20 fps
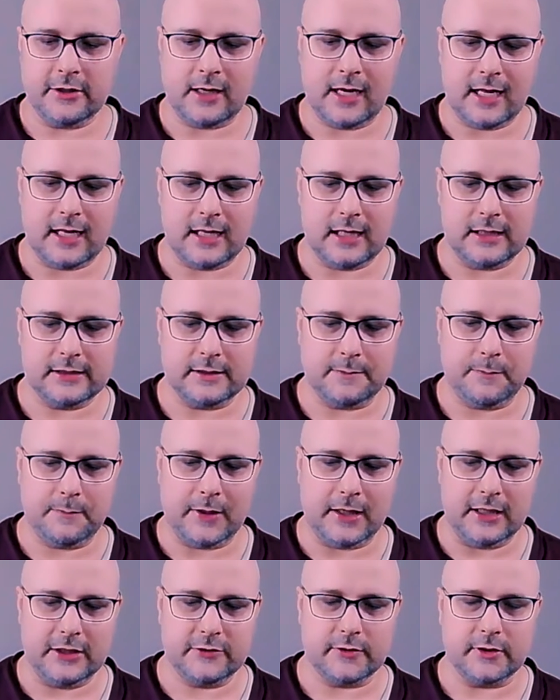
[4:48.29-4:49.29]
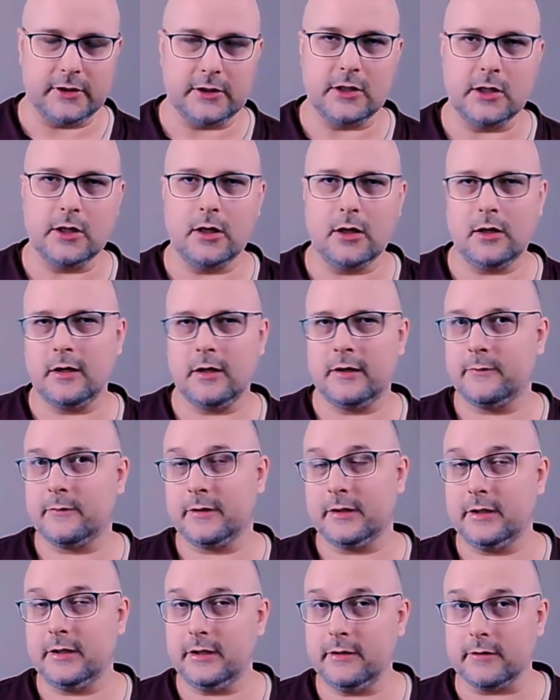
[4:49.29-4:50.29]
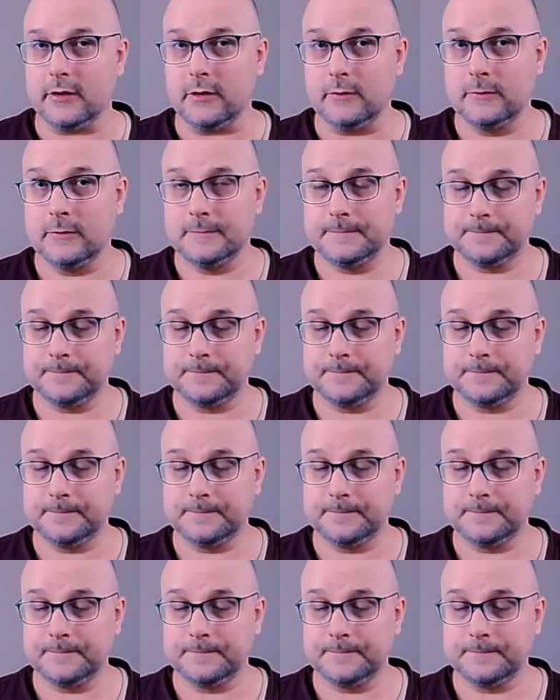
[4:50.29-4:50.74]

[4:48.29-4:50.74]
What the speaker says: has a patron, god, or hero.